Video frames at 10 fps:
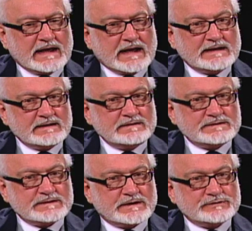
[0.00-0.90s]
And I
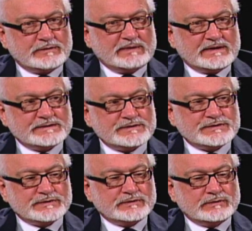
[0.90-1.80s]
didn't attribute it
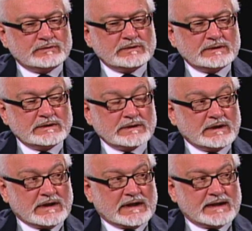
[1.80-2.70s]
to
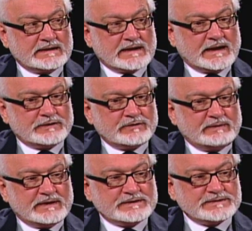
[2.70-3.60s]
God, I
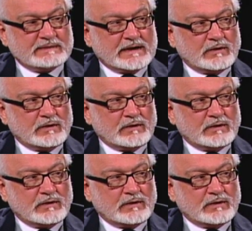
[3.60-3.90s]
attribute it to my